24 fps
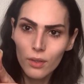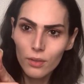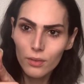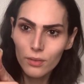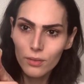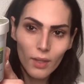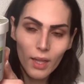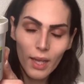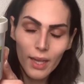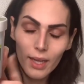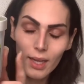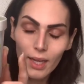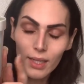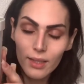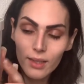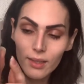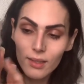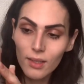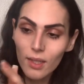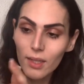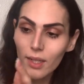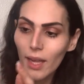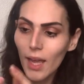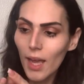I got this
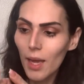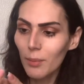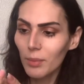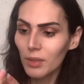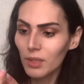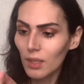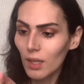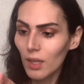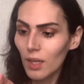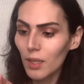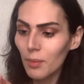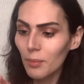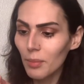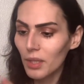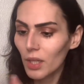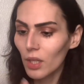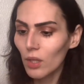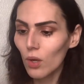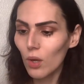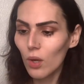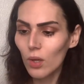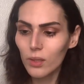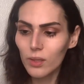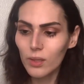on Amazon, but they
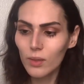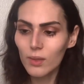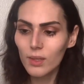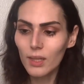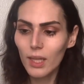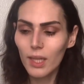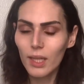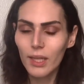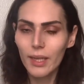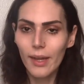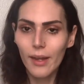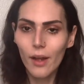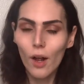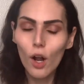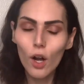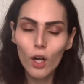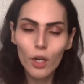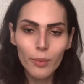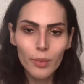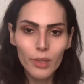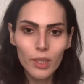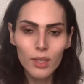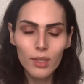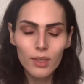also sell it at
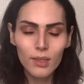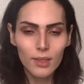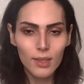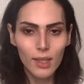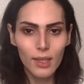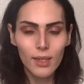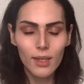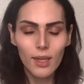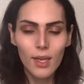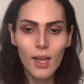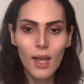Harmon's, and